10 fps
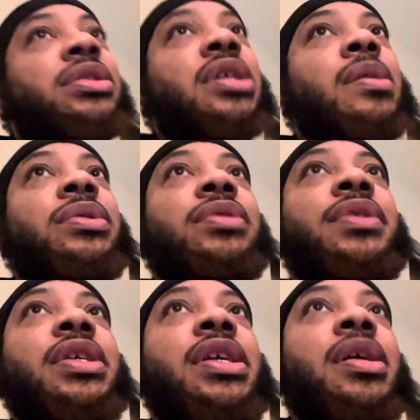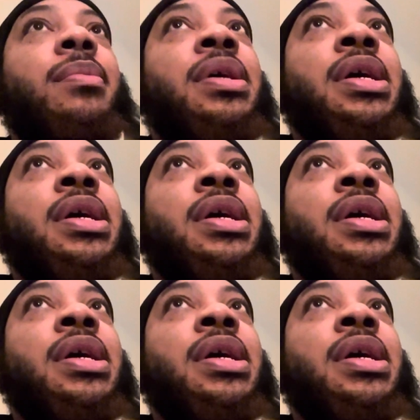year I went to rehab,